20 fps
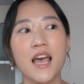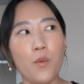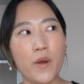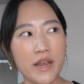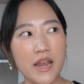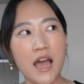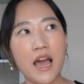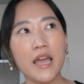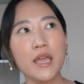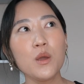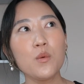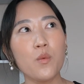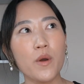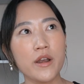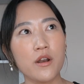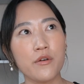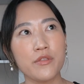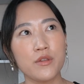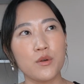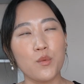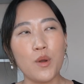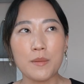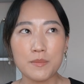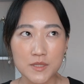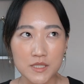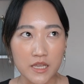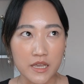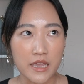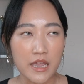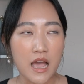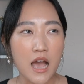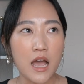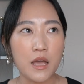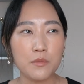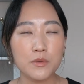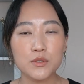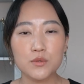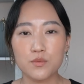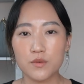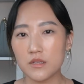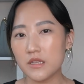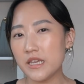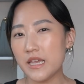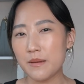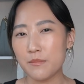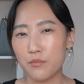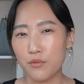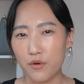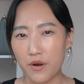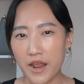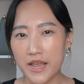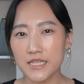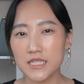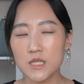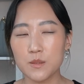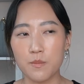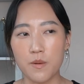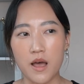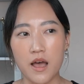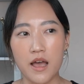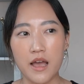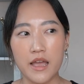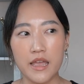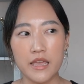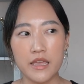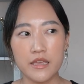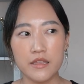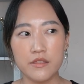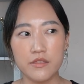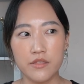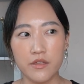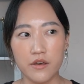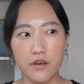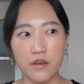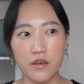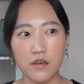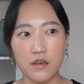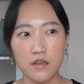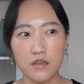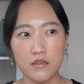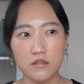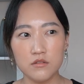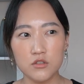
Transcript: When I went on their website, I was really impressed by the